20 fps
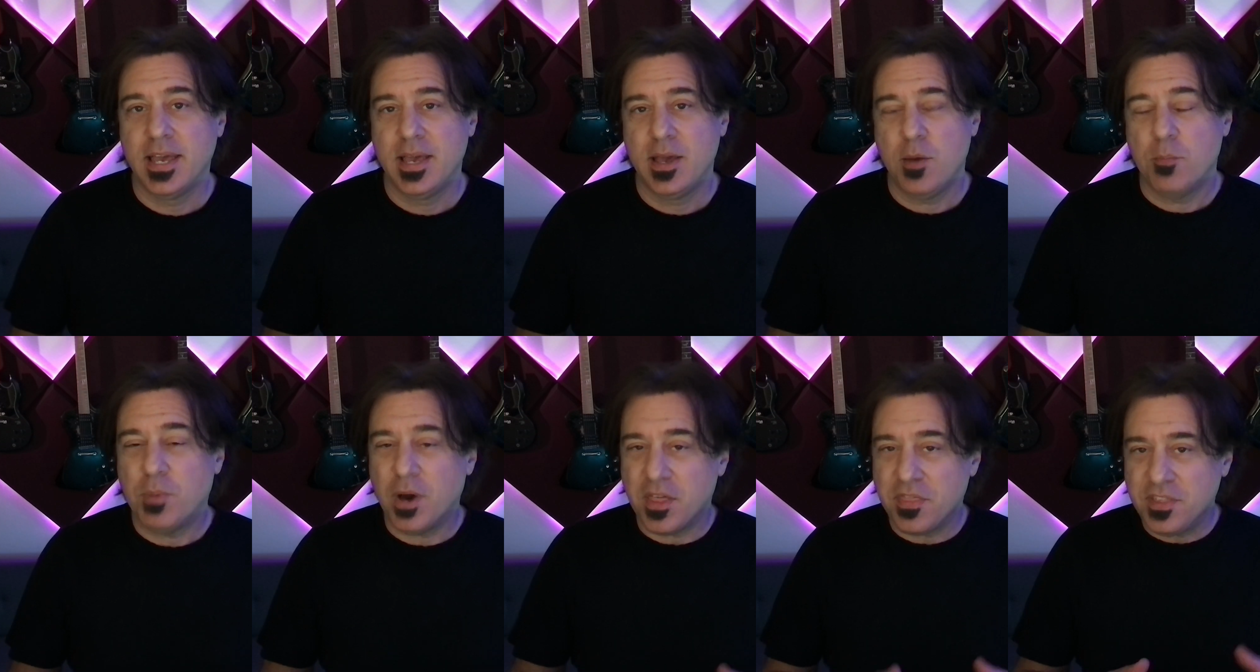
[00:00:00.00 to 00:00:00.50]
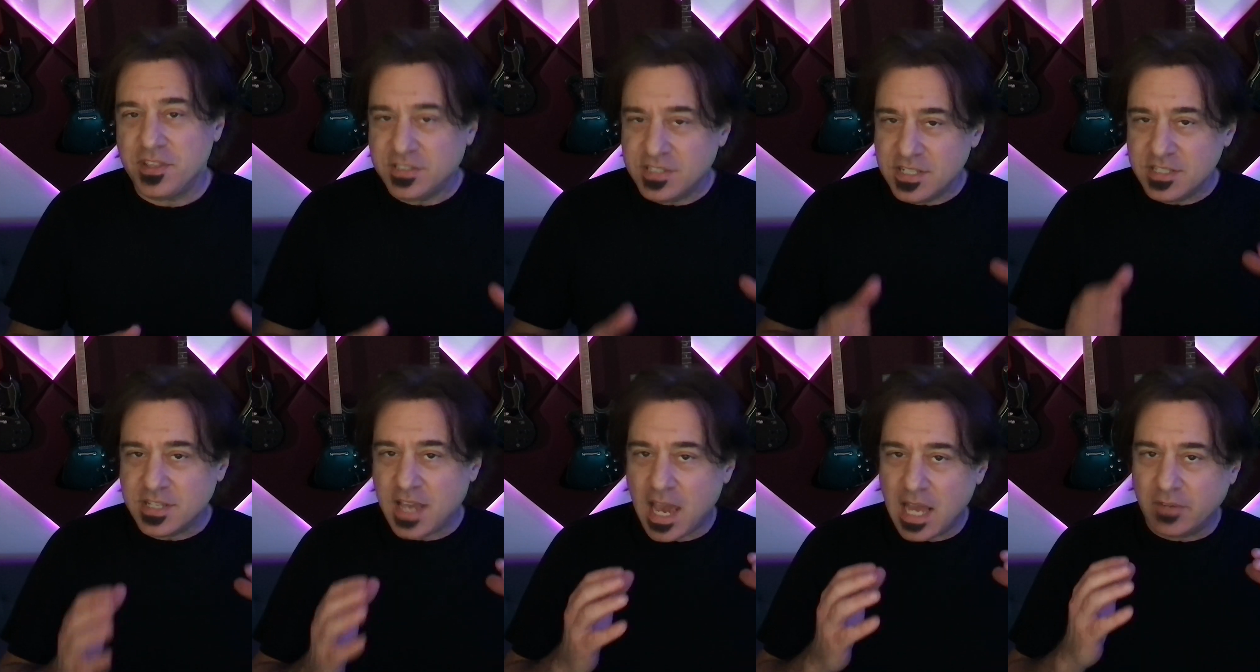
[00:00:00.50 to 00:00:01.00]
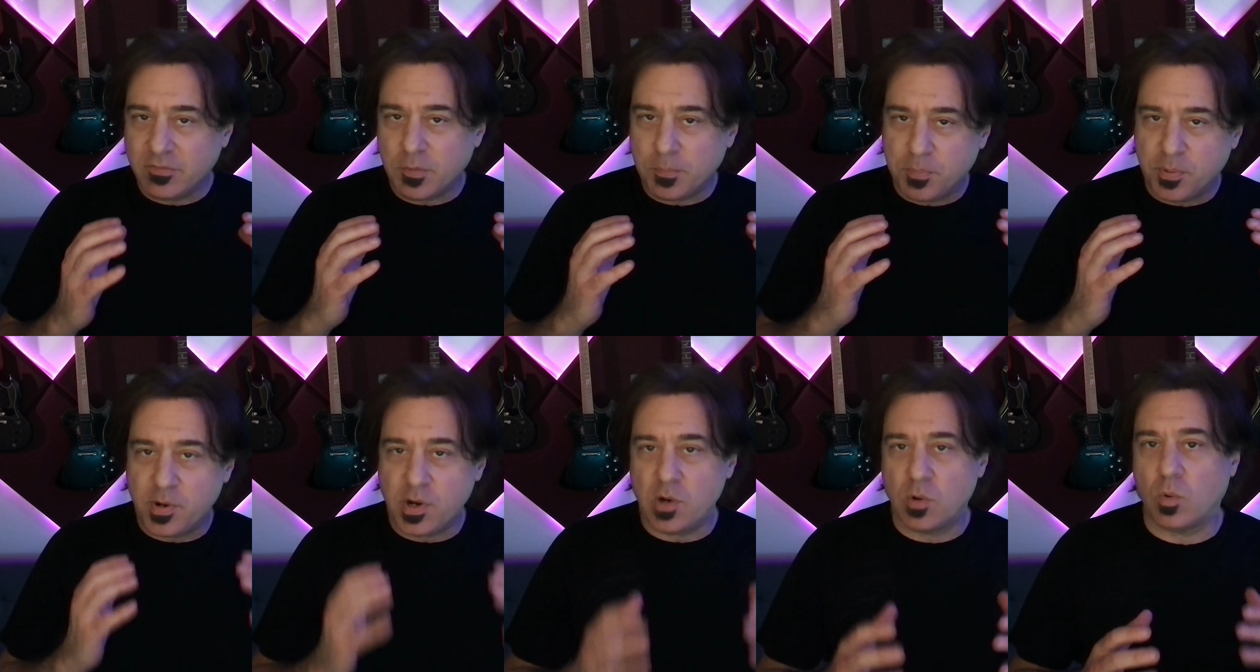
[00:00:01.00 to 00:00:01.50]
but this is kind of a
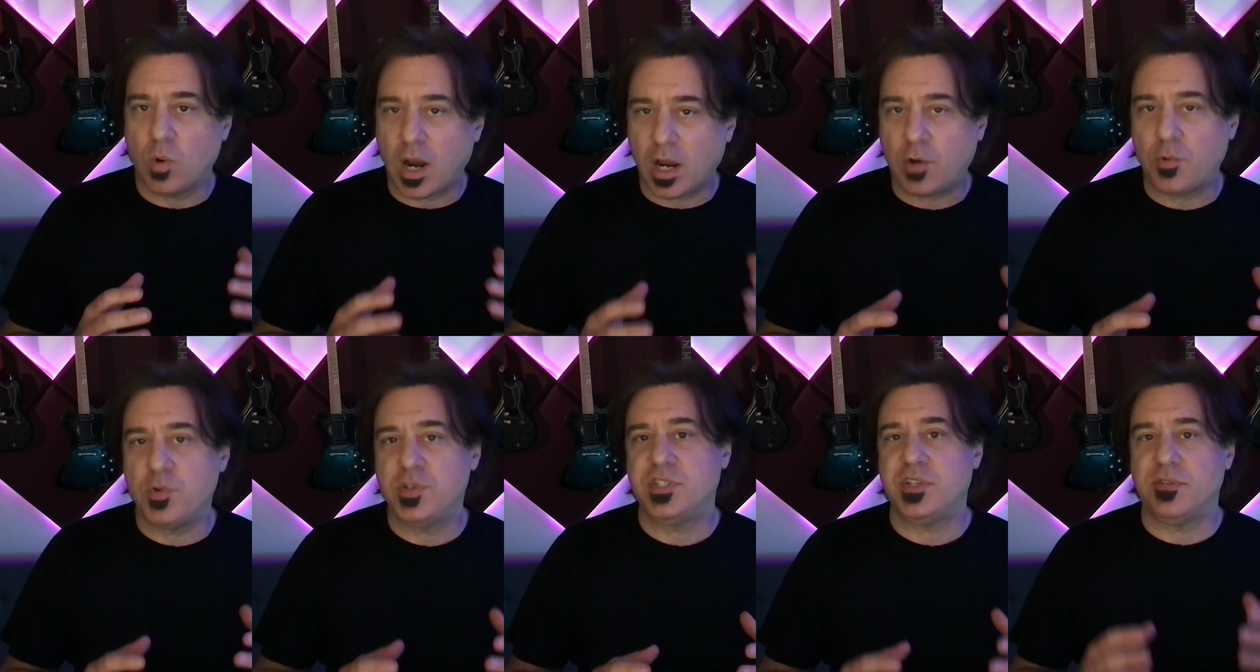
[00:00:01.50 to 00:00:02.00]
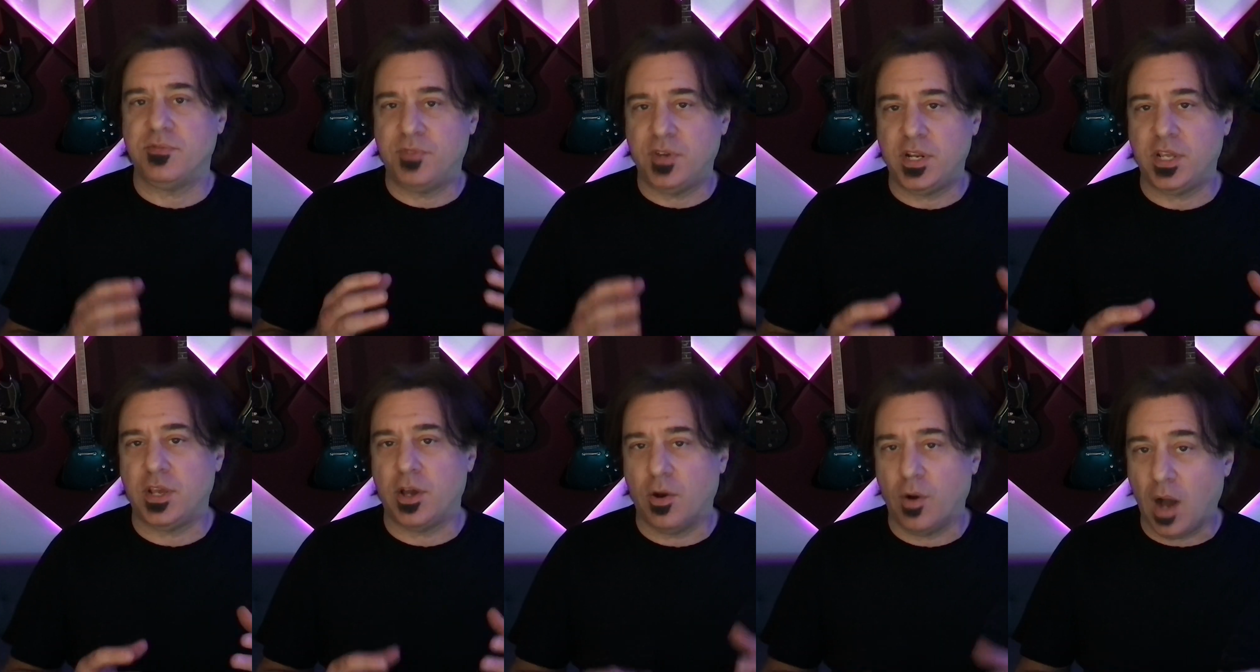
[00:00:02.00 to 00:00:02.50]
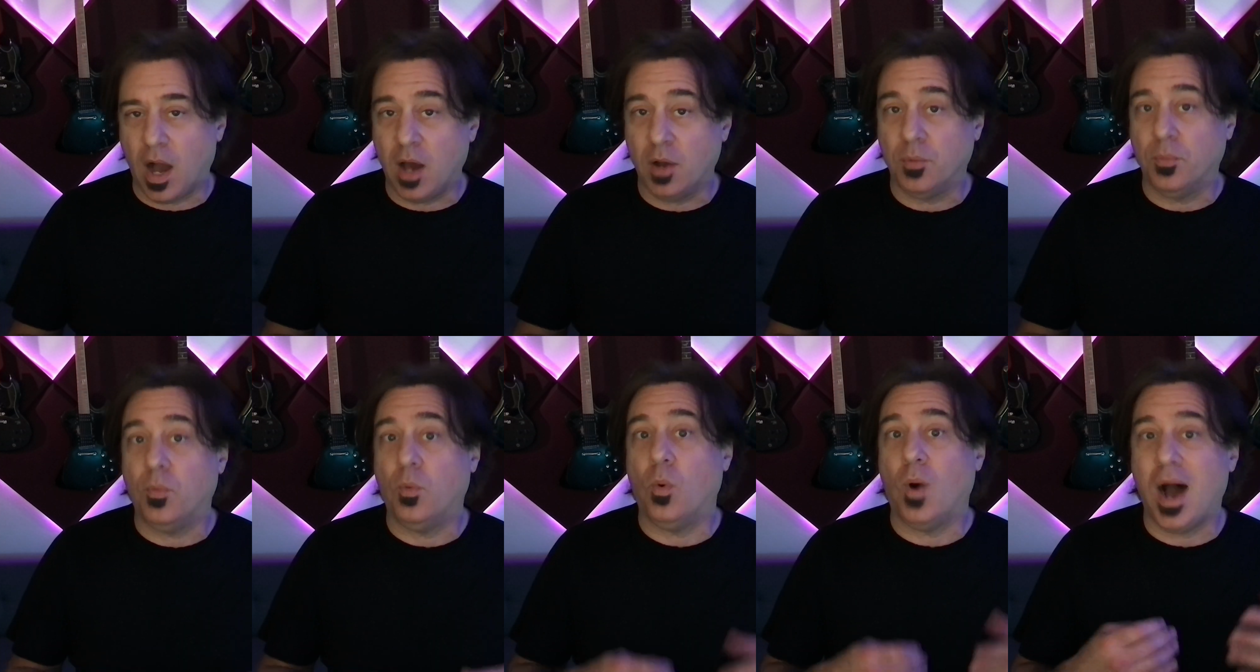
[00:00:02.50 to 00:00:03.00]
prerequisite video on
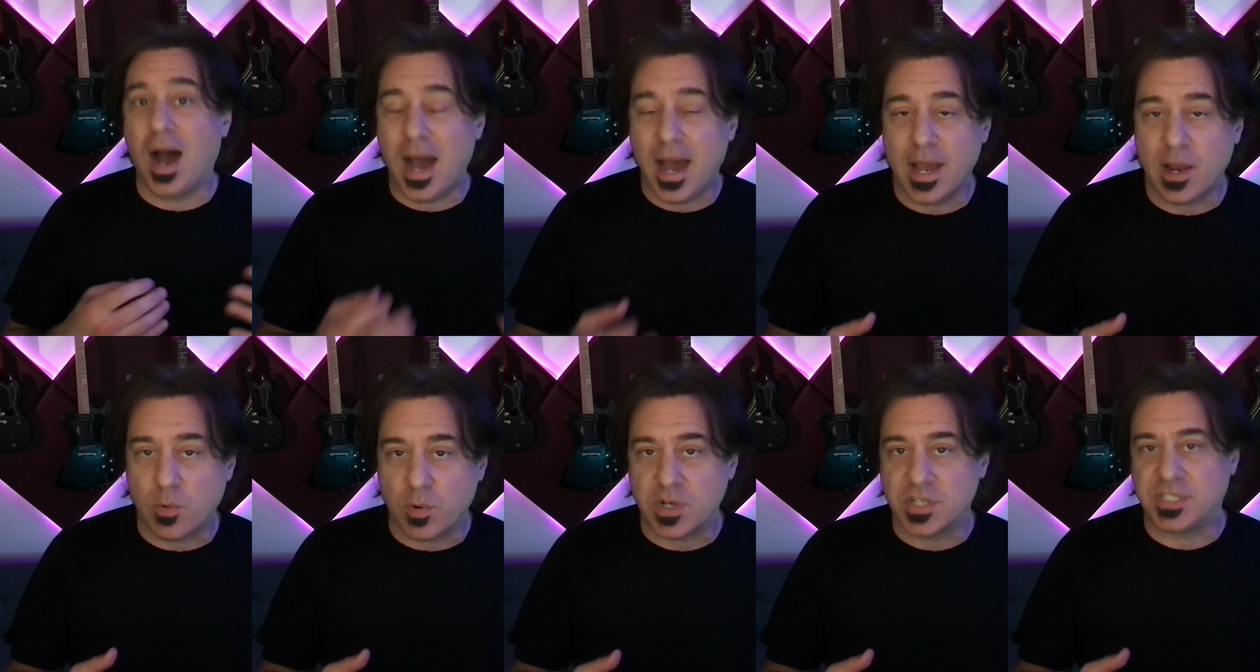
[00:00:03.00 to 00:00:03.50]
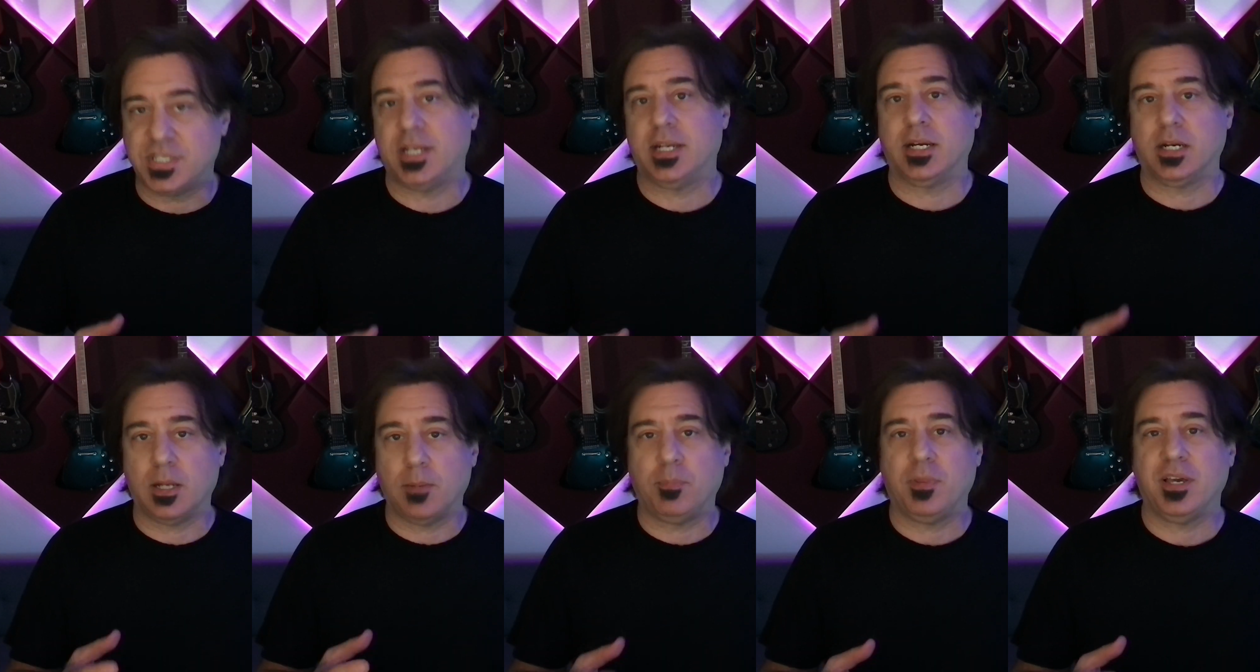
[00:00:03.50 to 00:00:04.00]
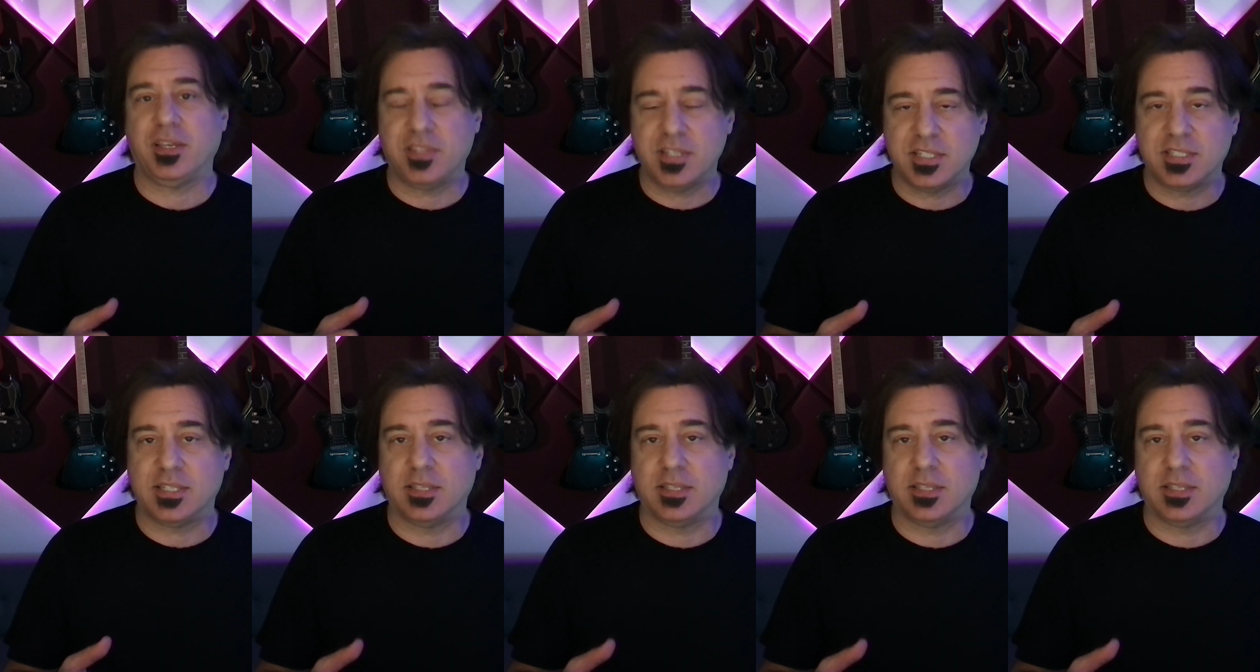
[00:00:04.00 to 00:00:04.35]
why we're setting it up like this in